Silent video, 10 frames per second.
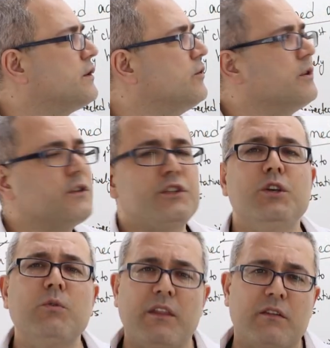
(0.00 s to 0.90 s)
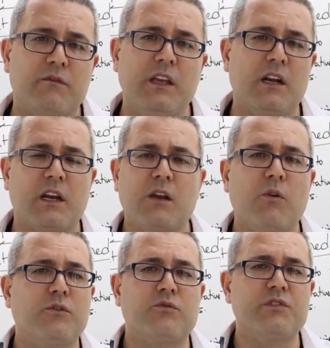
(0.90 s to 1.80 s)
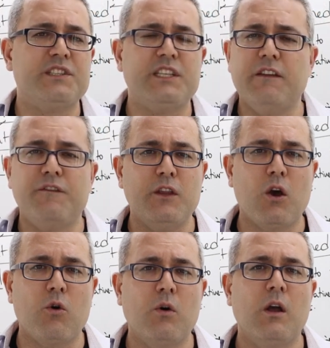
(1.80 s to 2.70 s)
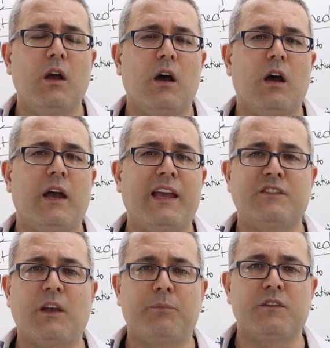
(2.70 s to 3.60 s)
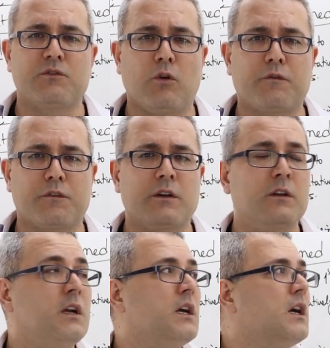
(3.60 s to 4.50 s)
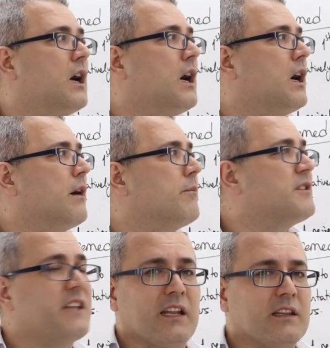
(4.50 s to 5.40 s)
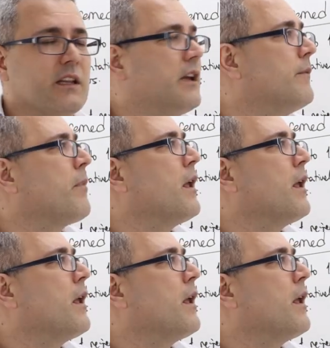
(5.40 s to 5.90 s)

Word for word: Student two and three are going to receive no uh, acceptance offer, um, sadly.